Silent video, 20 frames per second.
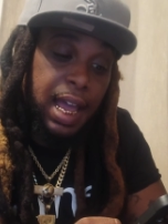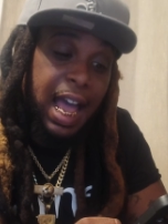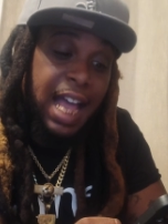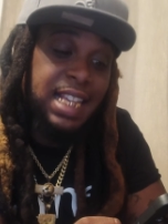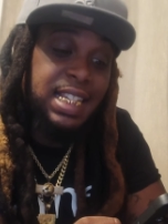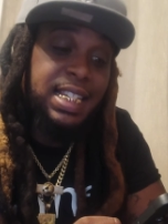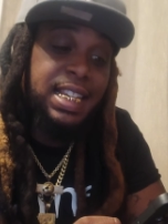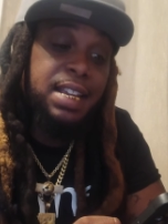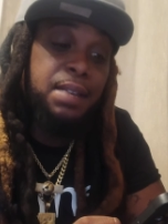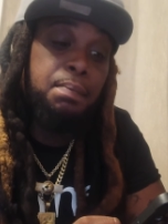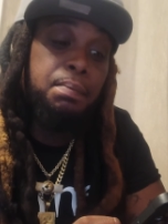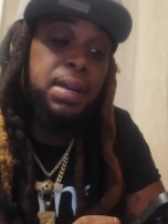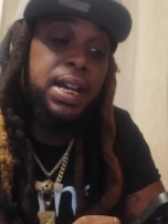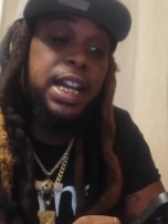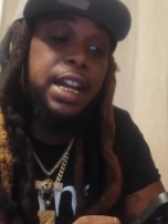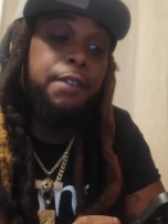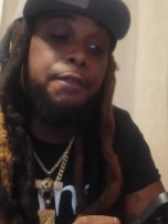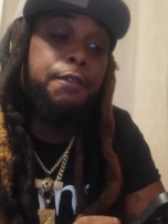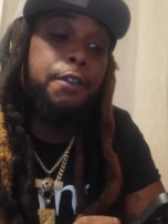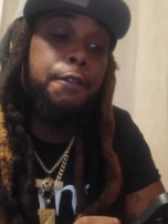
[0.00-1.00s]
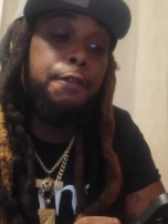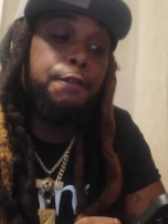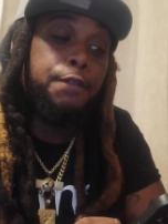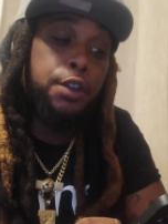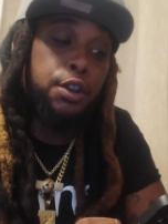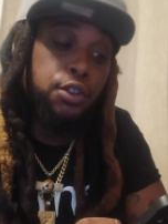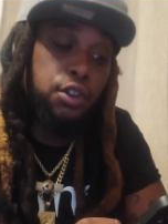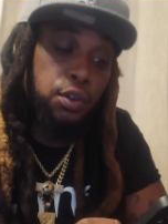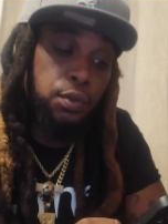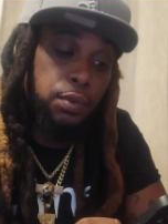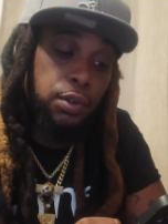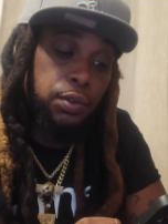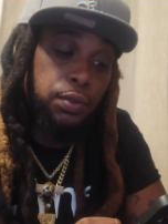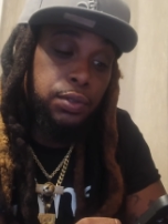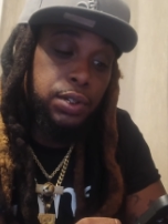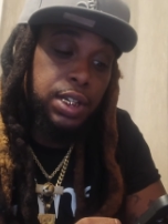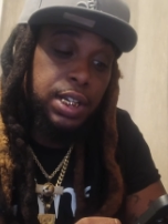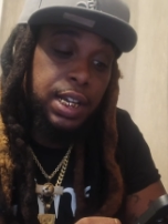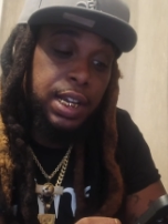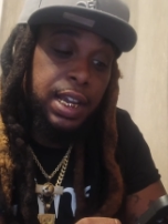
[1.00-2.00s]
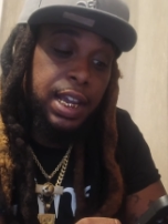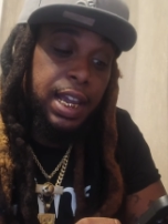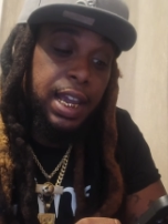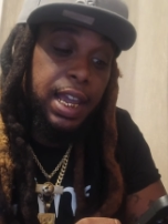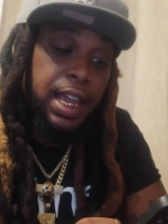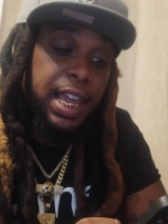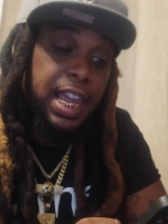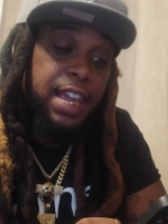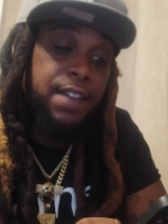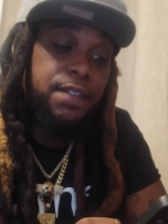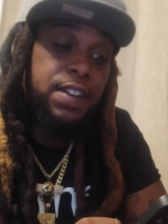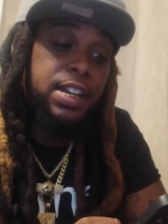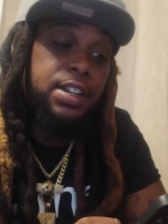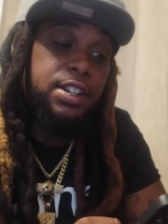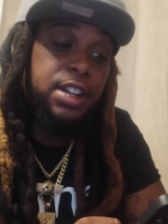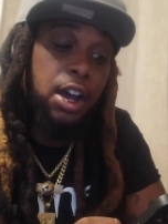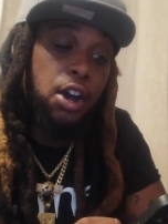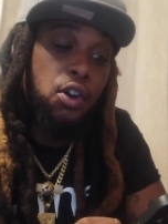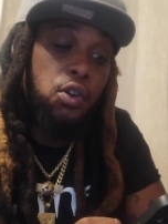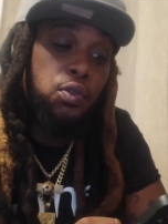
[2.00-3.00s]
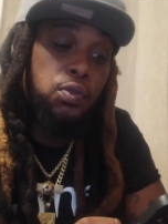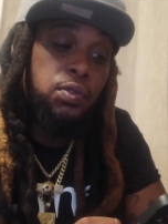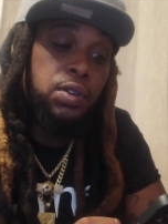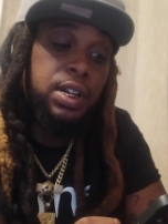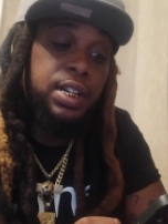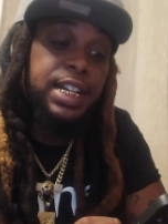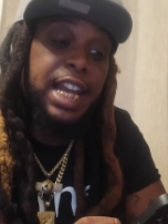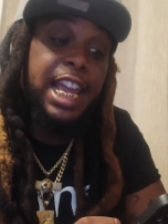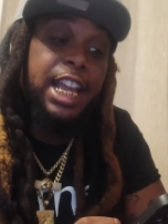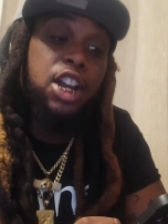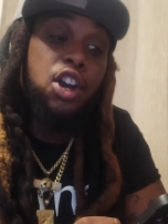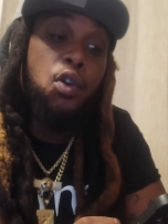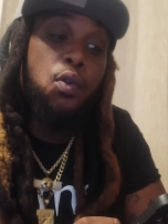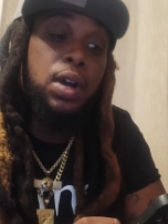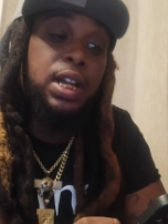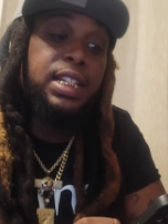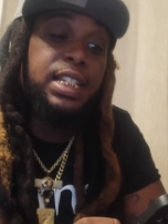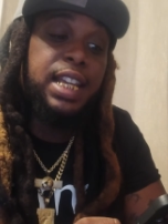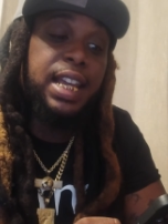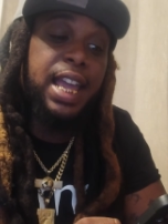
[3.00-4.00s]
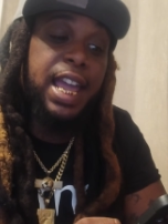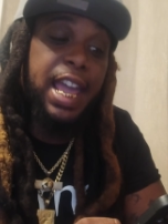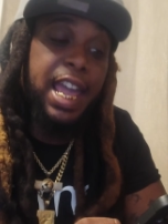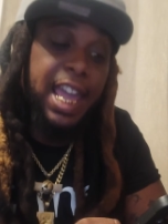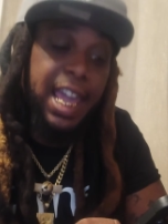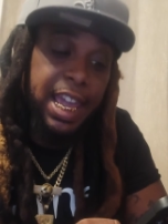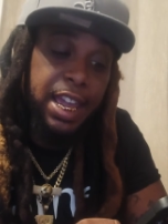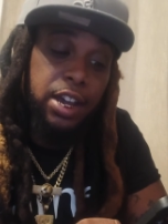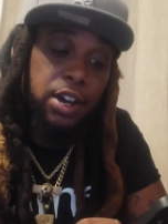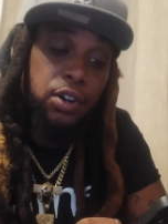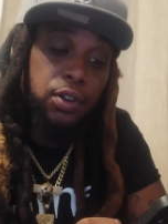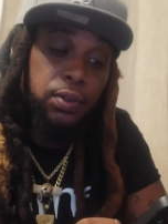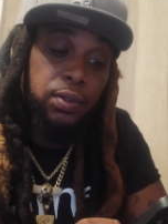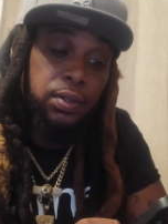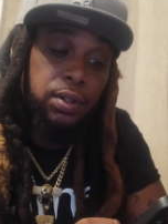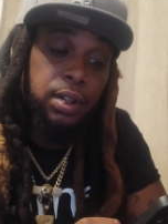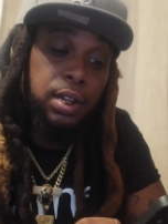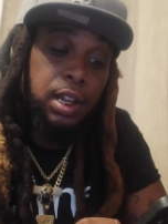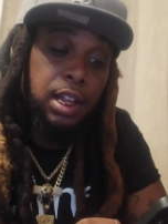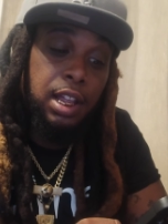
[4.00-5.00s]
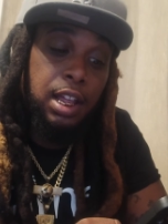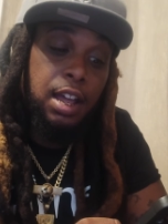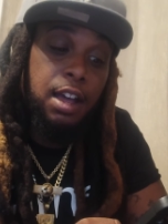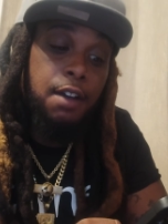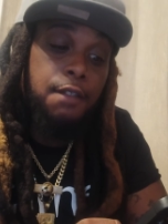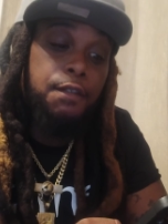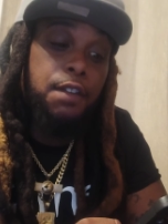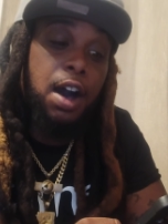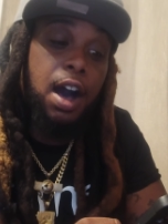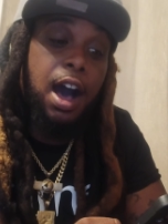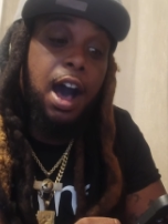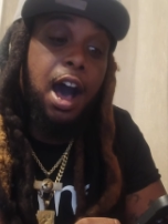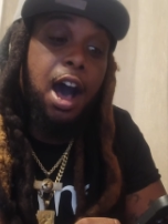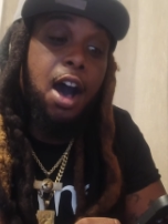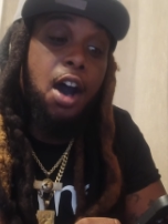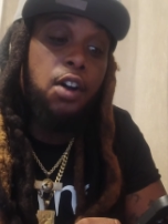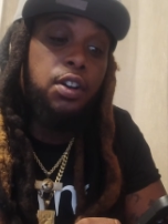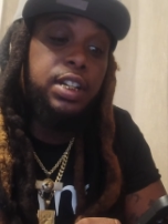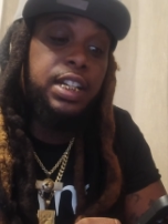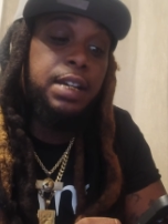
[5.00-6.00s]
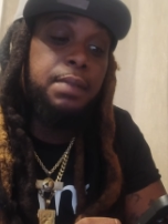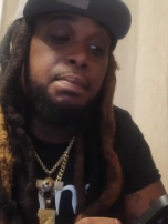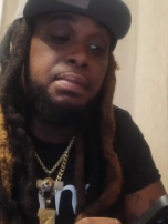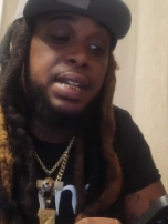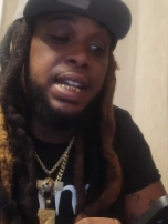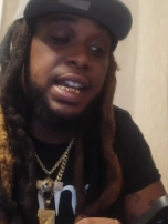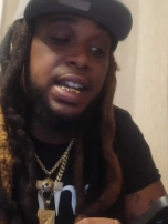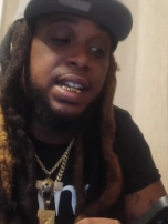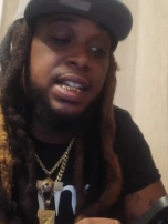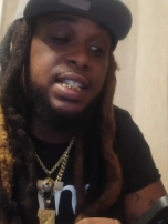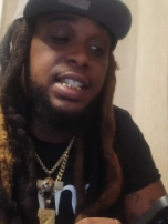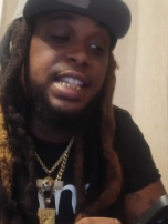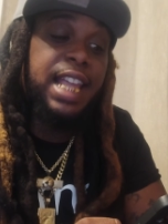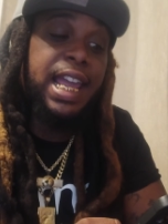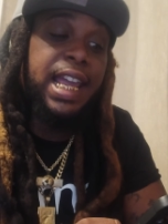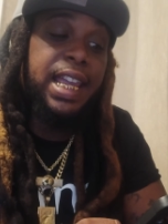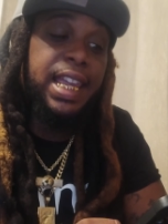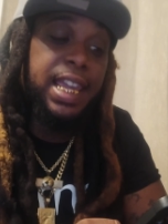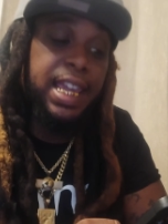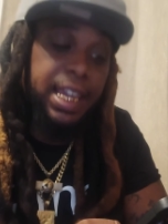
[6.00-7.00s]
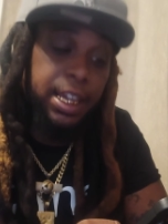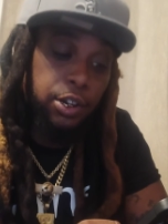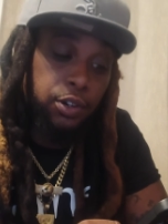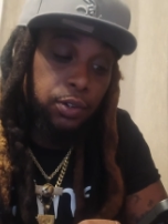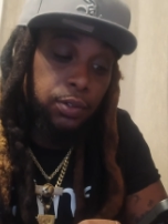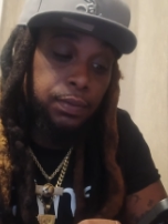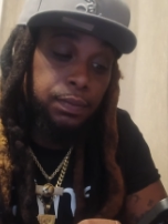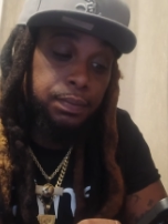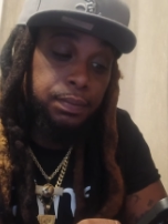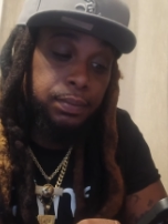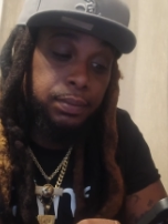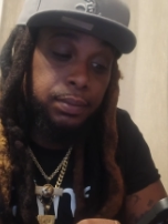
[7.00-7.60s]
I send money for funerals, even though they going to hell for all them niggas they killed.